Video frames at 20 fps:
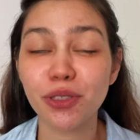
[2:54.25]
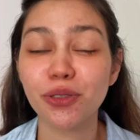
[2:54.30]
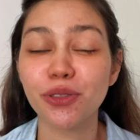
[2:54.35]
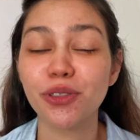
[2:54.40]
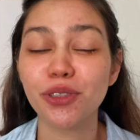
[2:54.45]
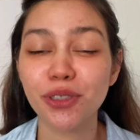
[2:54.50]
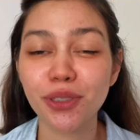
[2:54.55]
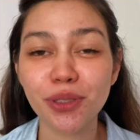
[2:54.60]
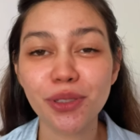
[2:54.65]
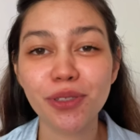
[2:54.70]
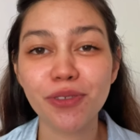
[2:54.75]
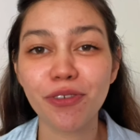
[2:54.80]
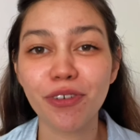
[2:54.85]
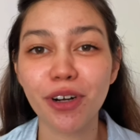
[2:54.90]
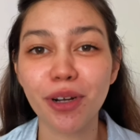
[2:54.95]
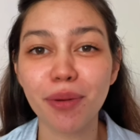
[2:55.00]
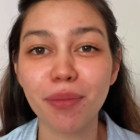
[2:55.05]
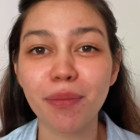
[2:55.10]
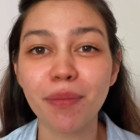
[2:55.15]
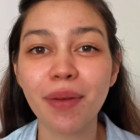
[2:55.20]
to choose
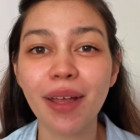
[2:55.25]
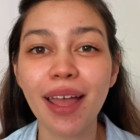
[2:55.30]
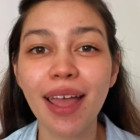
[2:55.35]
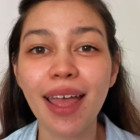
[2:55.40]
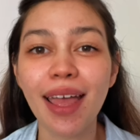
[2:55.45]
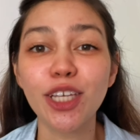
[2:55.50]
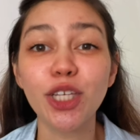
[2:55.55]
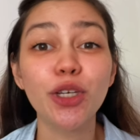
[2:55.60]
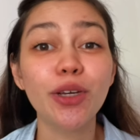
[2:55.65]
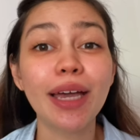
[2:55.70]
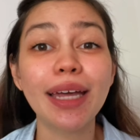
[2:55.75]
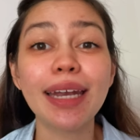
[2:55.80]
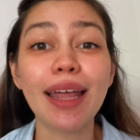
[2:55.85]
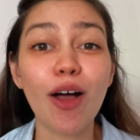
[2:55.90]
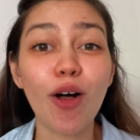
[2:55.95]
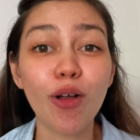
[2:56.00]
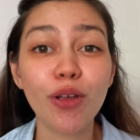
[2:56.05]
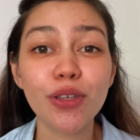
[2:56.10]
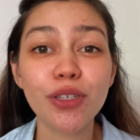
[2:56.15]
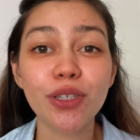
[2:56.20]
from. You can
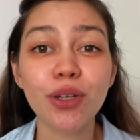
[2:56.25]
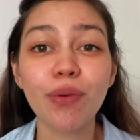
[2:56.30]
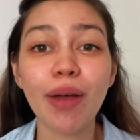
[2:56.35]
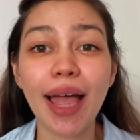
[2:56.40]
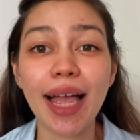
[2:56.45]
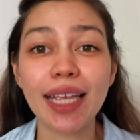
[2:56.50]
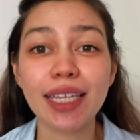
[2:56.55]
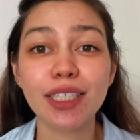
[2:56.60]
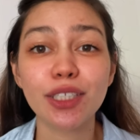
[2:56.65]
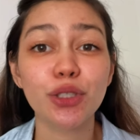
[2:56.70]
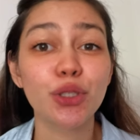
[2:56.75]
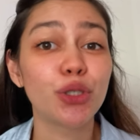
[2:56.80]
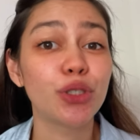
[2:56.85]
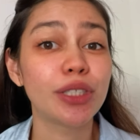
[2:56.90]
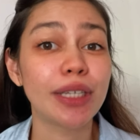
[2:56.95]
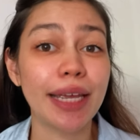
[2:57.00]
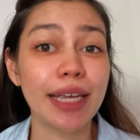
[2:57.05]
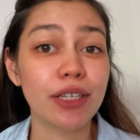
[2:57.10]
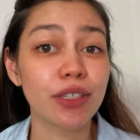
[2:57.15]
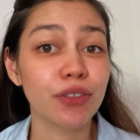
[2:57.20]
also ask to
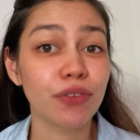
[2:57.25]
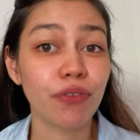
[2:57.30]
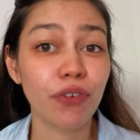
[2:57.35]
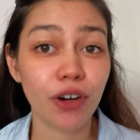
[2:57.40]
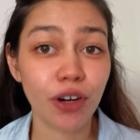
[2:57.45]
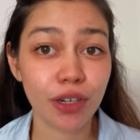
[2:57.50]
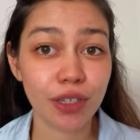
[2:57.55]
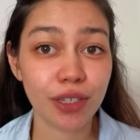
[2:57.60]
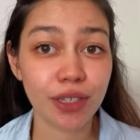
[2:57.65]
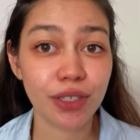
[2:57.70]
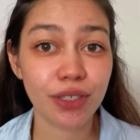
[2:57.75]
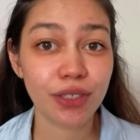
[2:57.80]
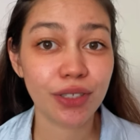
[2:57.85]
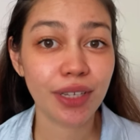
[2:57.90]
taste first.